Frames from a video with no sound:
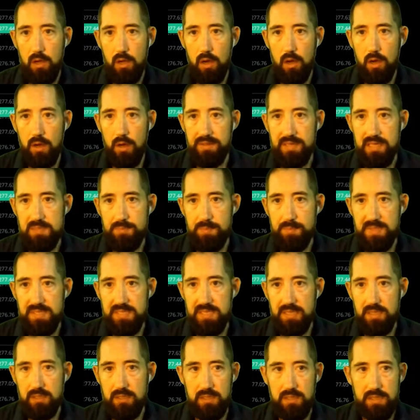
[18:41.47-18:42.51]
on these
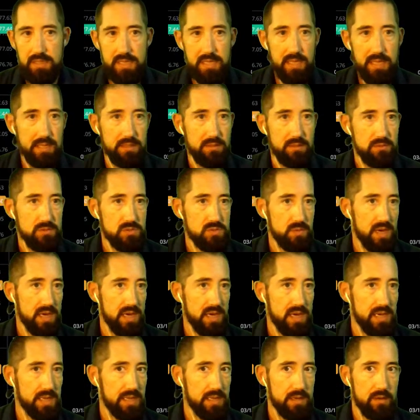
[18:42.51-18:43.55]
particular candles
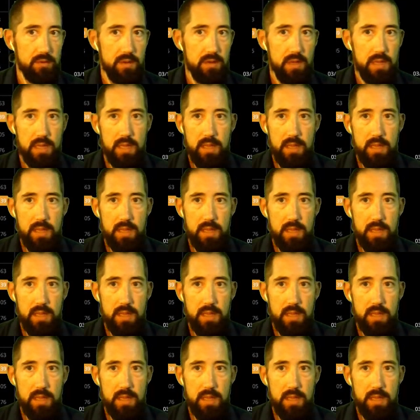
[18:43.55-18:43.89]
right here.